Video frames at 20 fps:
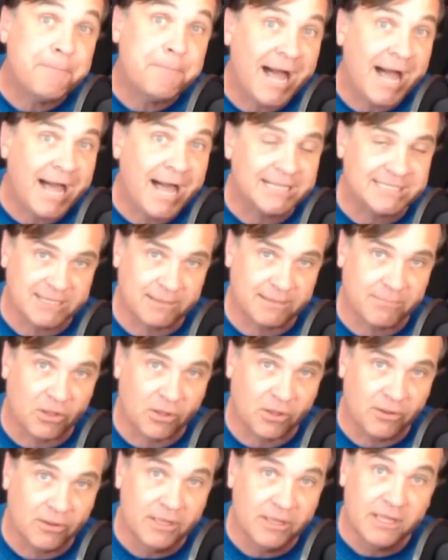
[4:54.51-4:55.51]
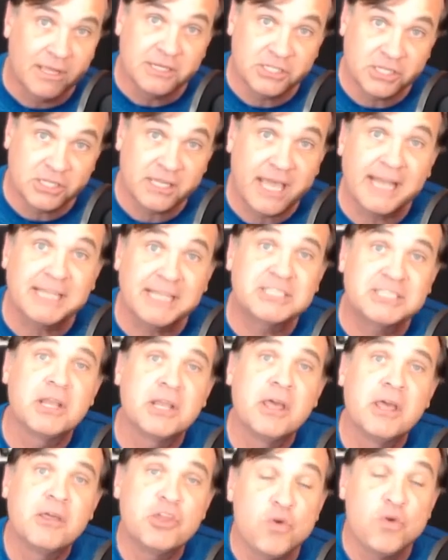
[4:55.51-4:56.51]
possible to catch
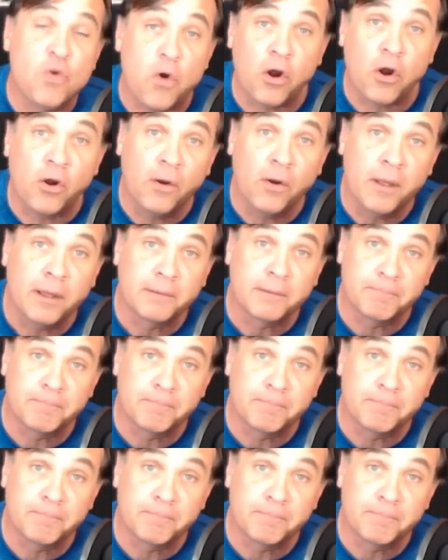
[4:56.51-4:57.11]
your